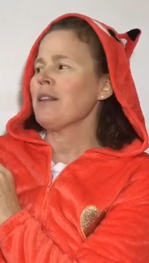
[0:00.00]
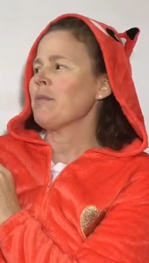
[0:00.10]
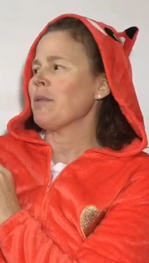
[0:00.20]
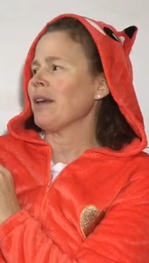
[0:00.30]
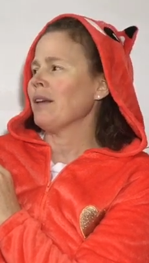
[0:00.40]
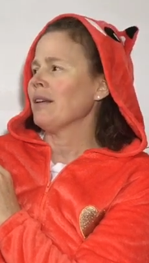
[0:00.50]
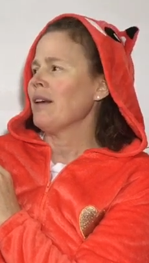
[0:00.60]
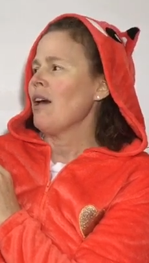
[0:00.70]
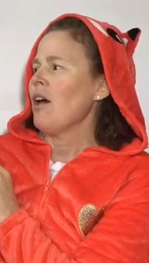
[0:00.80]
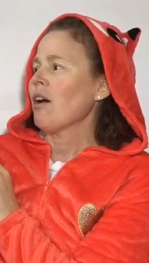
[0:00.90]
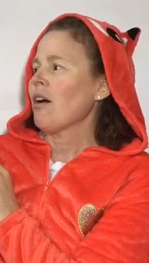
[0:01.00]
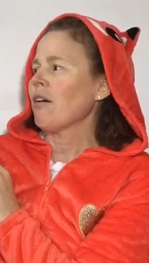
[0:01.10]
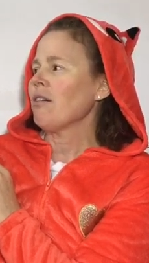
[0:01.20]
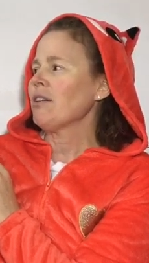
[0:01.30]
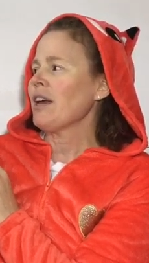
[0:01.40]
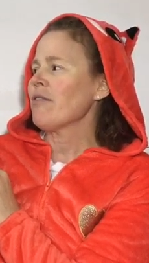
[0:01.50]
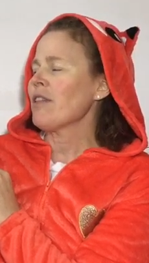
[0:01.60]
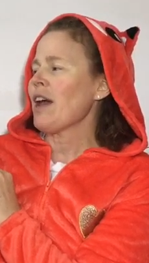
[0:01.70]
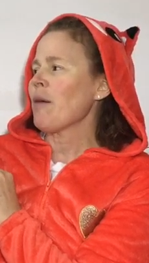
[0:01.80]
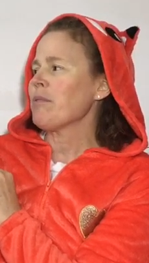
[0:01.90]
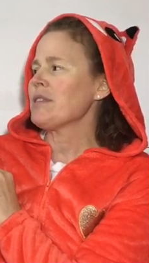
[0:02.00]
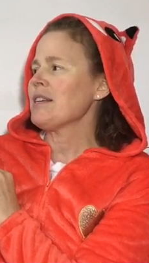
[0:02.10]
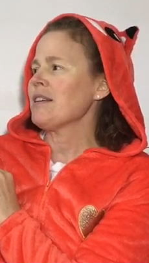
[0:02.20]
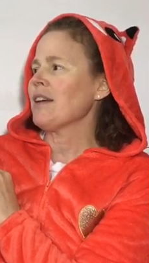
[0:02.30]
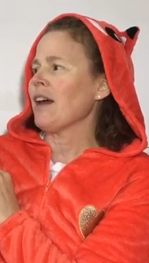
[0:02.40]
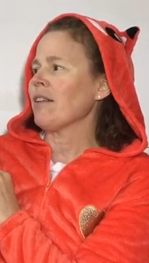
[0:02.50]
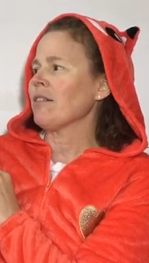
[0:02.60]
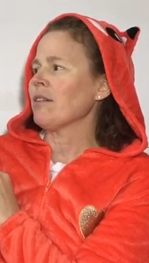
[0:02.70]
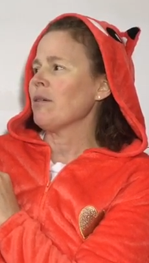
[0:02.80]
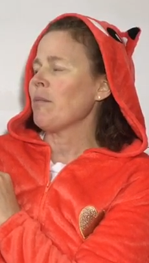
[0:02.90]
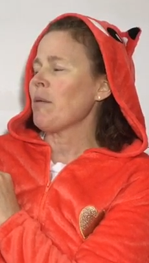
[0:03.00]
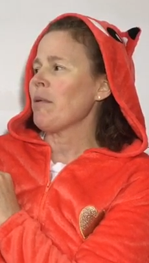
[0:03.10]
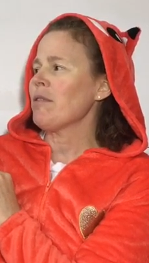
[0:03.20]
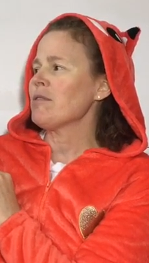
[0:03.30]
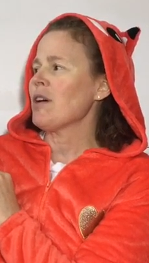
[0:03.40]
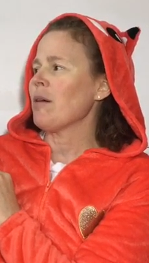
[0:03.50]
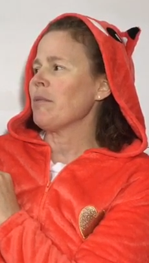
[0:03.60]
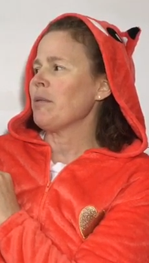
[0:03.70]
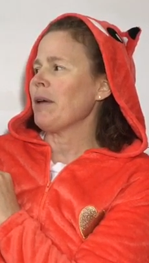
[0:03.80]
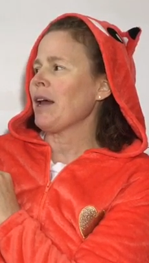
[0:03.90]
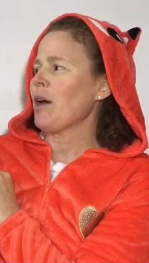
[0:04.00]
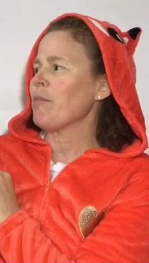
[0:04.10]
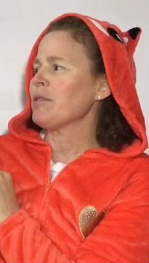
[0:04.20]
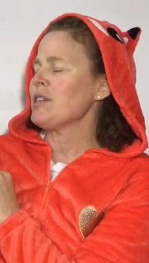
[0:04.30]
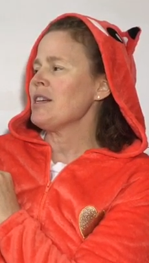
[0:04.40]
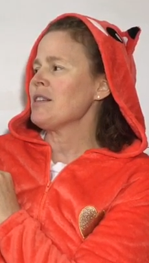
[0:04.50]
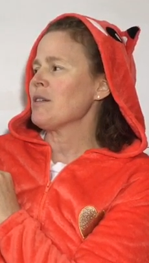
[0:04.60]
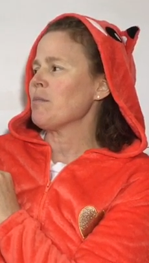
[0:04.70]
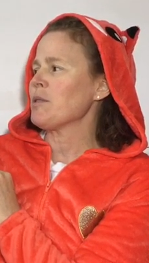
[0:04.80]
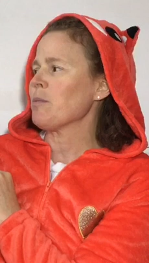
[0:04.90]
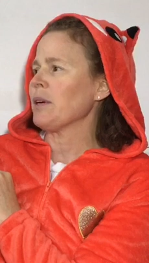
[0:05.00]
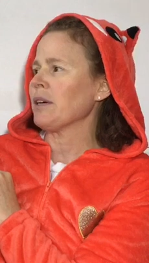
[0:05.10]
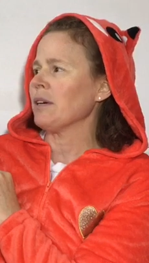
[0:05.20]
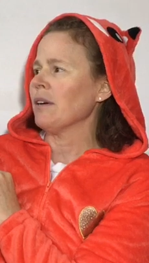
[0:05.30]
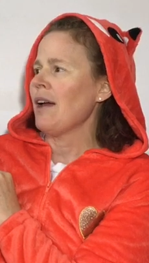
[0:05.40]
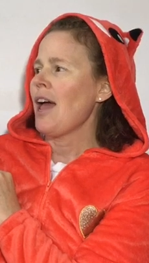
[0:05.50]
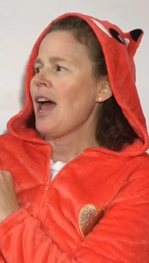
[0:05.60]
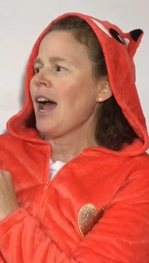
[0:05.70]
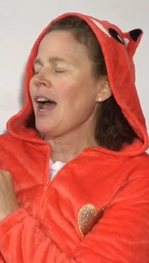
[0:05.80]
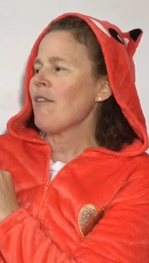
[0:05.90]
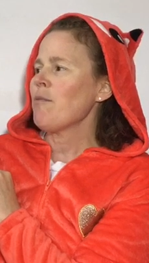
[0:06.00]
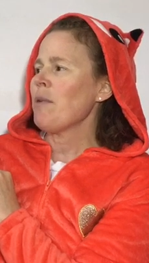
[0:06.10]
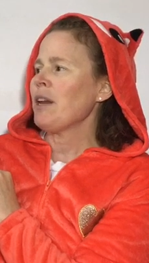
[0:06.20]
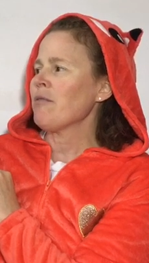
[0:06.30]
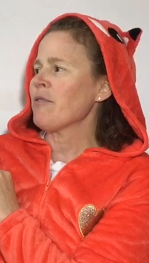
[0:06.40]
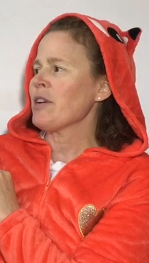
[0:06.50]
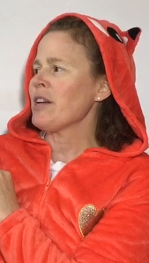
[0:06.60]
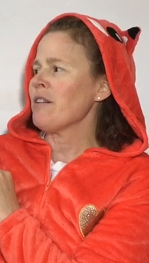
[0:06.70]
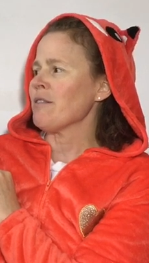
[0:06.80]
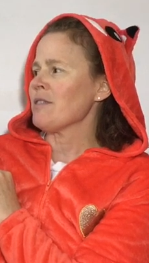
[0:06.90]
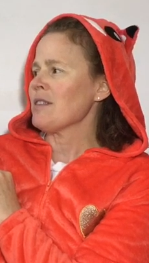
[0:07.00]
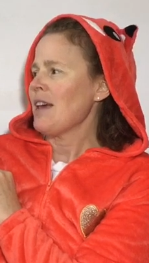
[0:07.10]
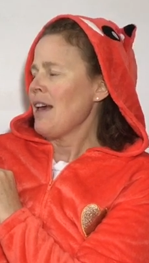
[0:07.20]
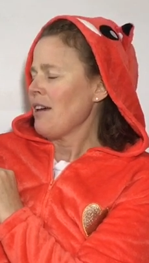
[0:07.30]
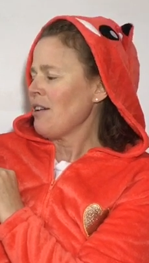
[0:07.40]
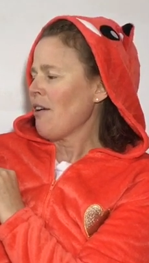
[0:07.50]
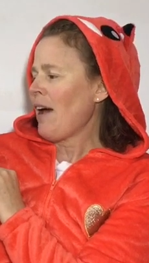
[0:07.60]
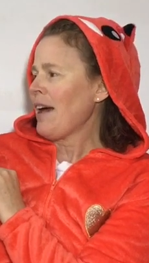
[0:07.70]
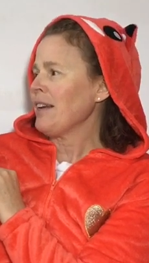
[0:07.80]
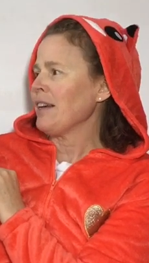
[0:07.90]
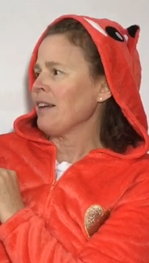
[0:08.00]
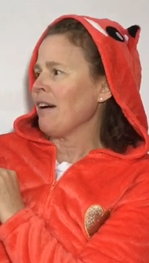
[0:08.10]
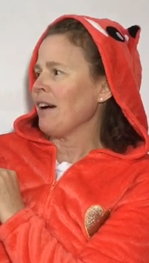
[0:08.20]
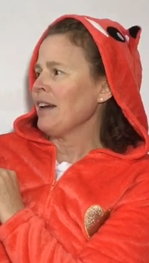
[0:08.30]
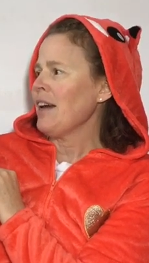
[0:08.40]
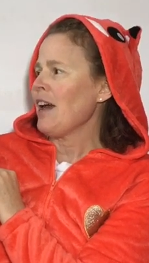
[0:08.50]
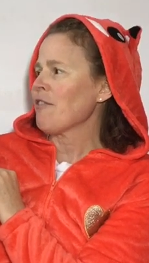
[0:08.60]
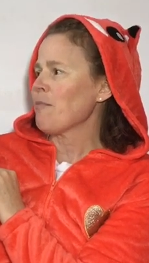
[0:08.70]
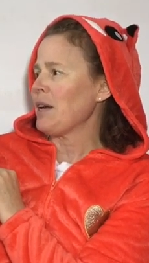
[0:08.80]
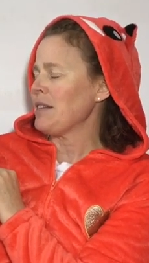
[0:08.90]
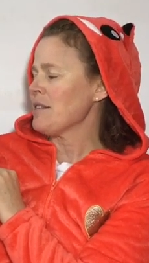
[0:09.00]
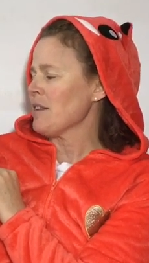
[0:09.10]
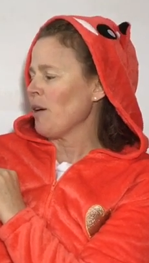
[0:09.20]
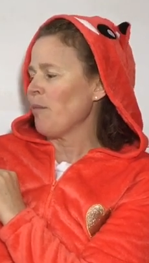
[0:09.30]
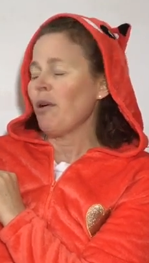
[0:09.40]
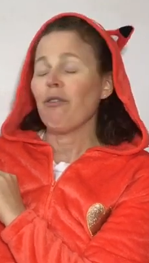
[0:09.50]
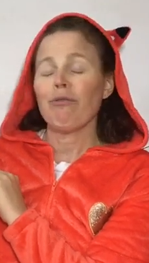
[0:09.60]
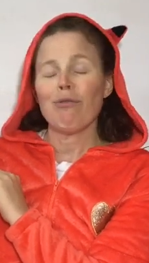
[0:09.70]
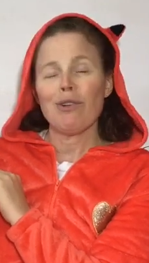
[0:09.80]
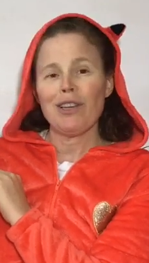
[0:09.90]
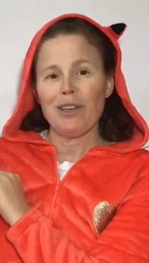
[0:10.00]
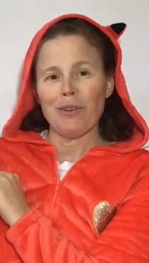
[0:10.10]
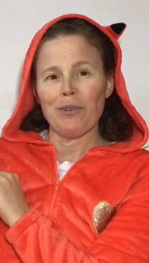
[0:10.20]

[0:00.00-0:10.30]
bee. Karl gave her the apples he had gathered. My mother taught me to make apple tea, said Miss Whitaker. I haven't made it for years. Now Addy and I have made some for you.